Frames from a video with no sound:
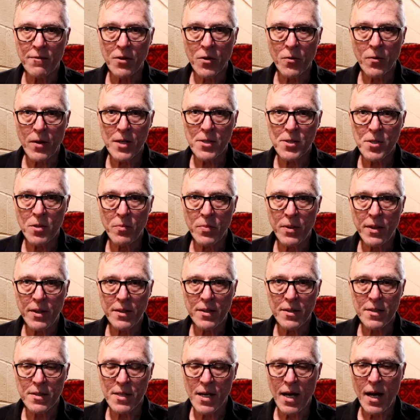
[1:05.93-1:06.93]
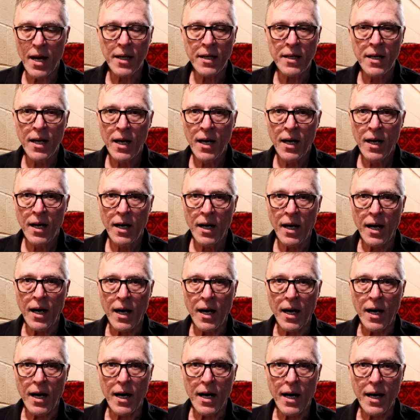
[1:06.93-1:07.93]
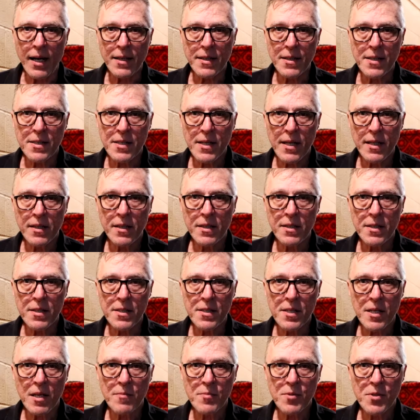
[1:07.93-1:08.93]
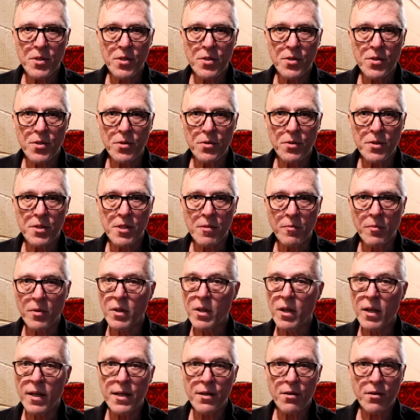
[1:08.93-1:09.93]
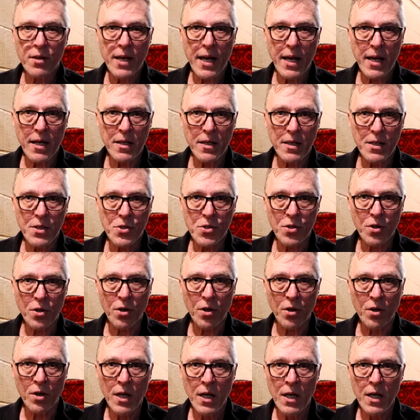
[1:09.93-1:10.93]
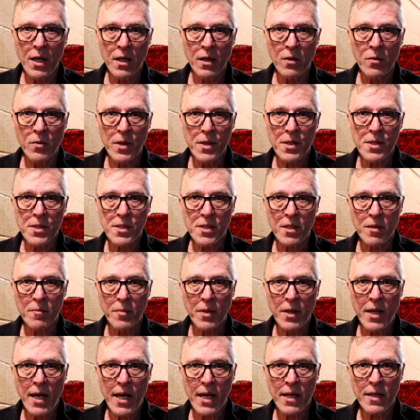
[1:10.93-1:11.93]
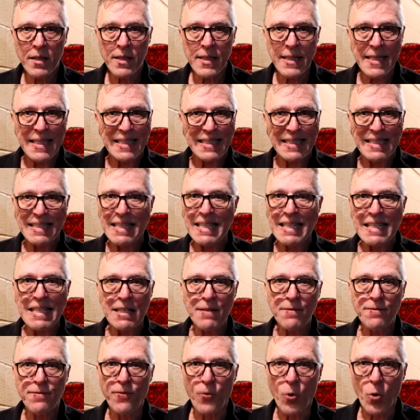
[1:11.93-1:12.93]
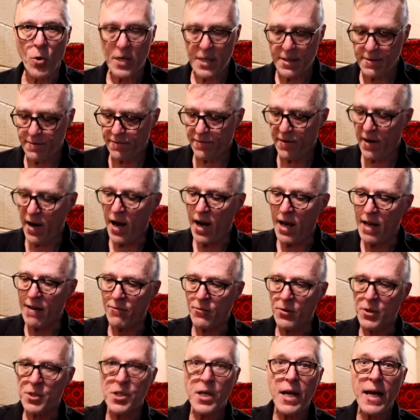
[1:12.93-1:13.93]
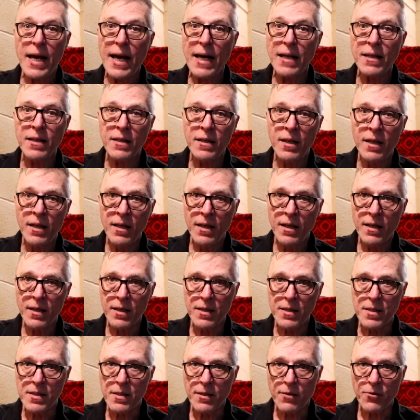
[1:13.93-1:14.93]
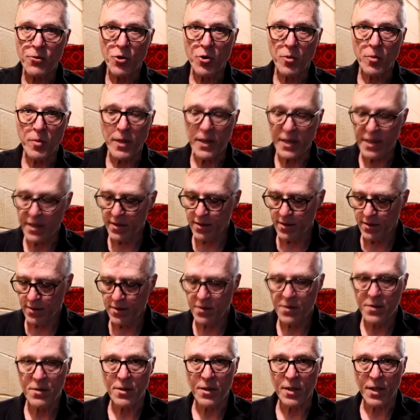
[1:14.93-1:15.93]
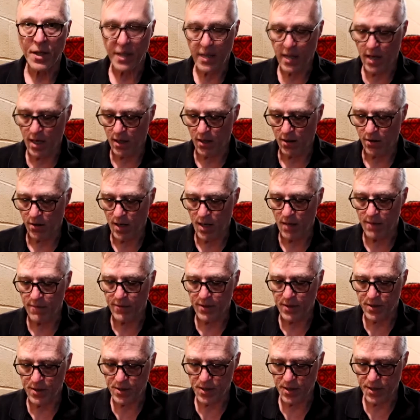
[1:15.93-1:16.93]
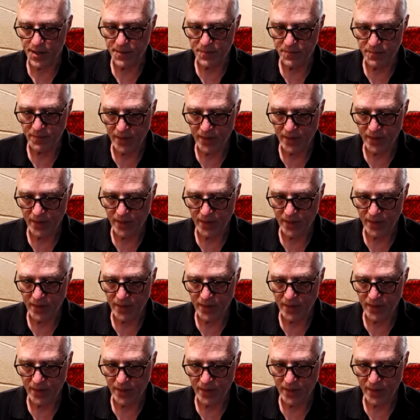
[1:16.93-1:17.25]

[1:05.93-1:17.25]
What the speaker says: the recipe design, I decided to substitute some clear candy sugar with some candy D45, which added considerably to the color, obviously.